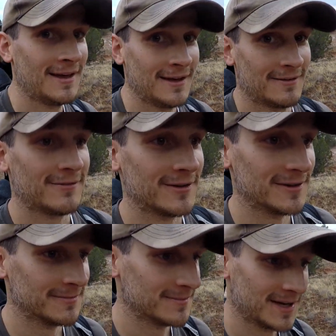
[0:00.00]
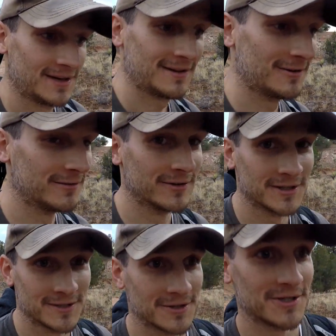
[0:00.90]
from
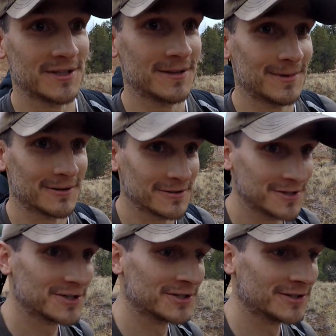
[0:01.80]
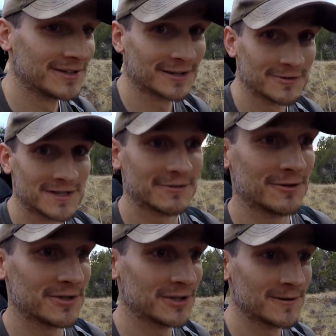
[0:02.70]
overexertion. I'm not really sure, doctor's not really
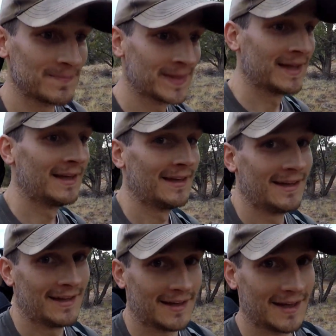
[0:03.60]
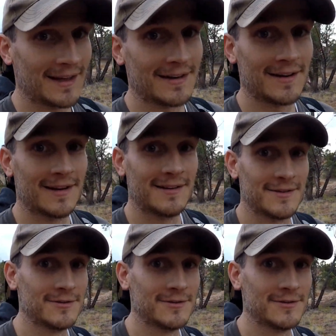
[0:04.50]
sure. And to